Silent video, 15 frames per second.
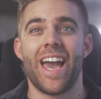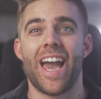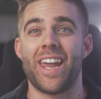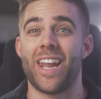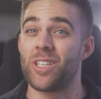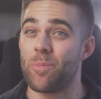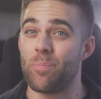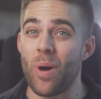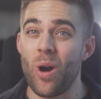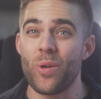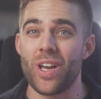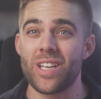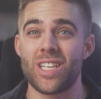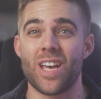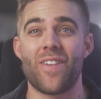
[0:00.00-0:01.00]
And as a
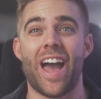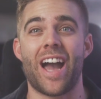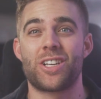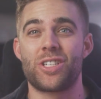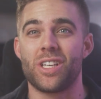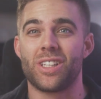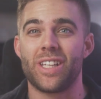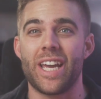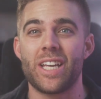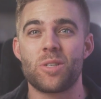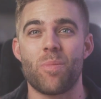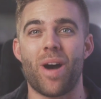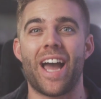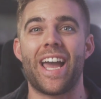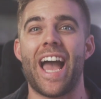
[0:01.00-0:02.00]
bonus, I've actually linked
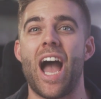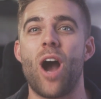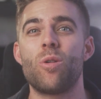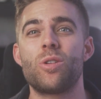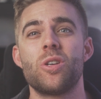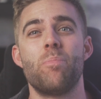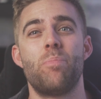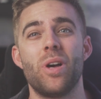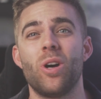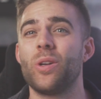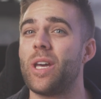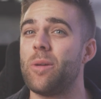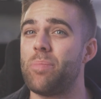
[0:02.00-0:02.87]
my How to Build a